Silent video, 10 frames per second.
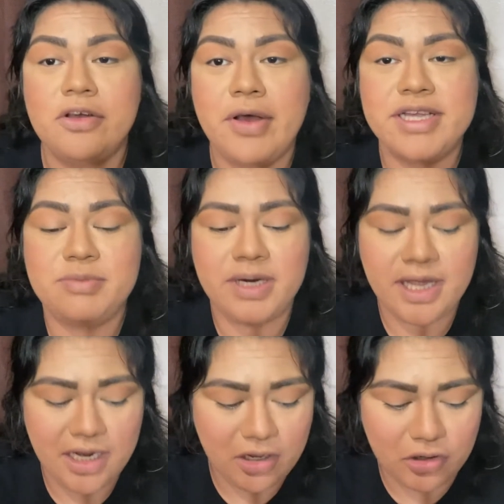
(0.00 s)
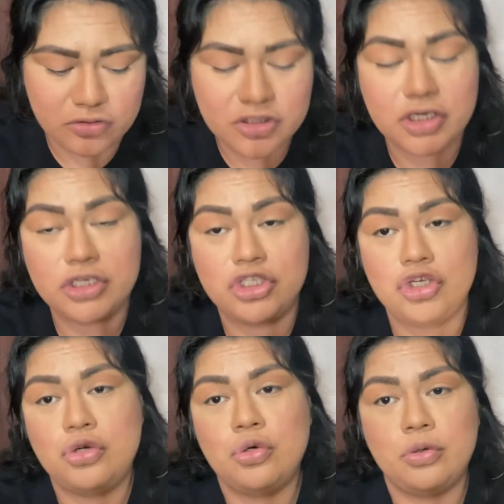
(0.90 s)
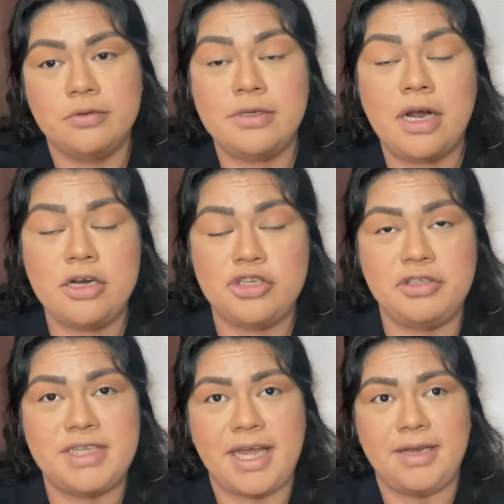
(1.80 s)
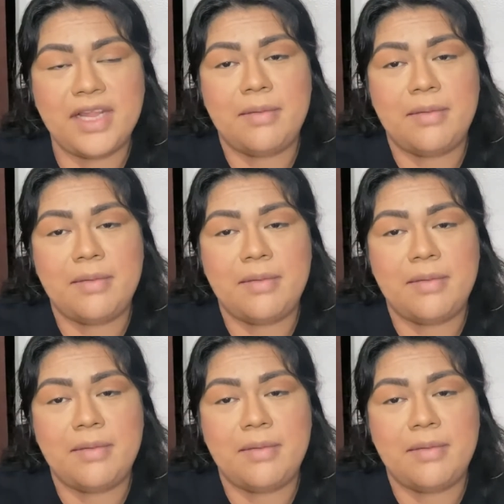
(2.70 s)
as we're getting closer to our due date,